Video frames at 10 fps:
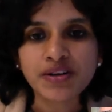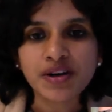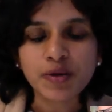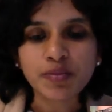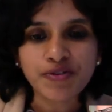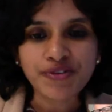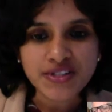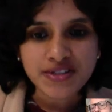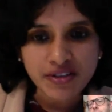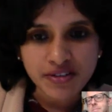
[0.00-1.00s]

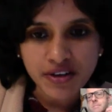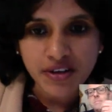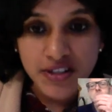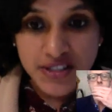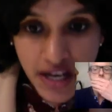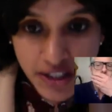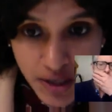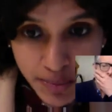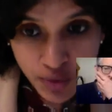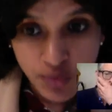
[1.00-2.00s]
Professor
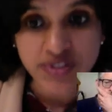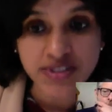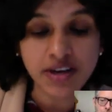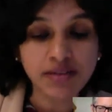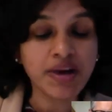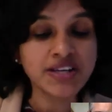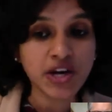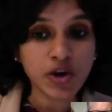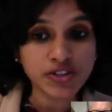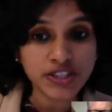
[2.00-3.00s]
Cassandra Brooks. As I
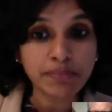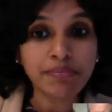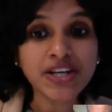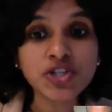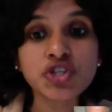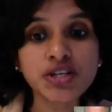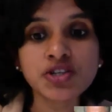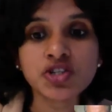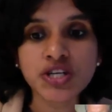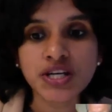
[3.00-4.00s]
already mentioned,
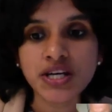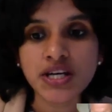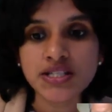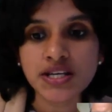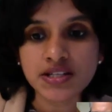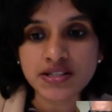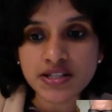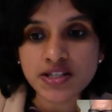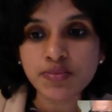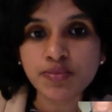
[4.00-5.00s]
she is an
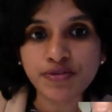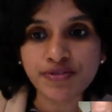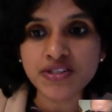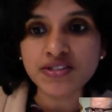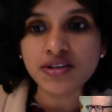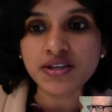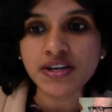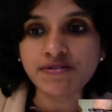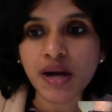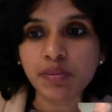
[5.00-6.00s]
assistant professor in
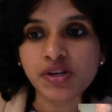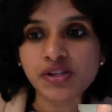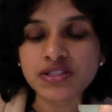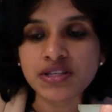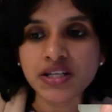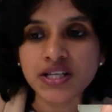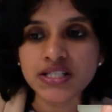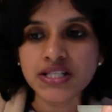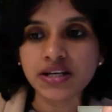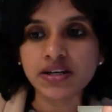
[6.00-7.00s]
environmental studies
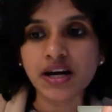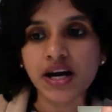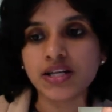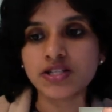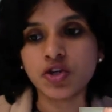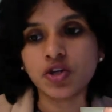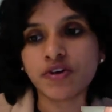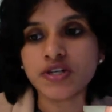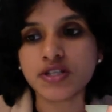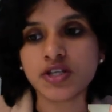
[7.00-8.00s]
at
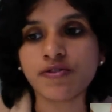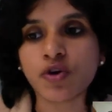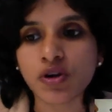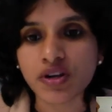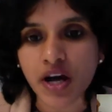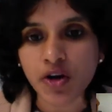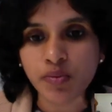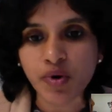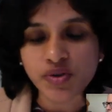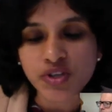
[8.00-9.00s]
University of Colorado
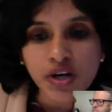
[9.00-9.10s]
Boulder.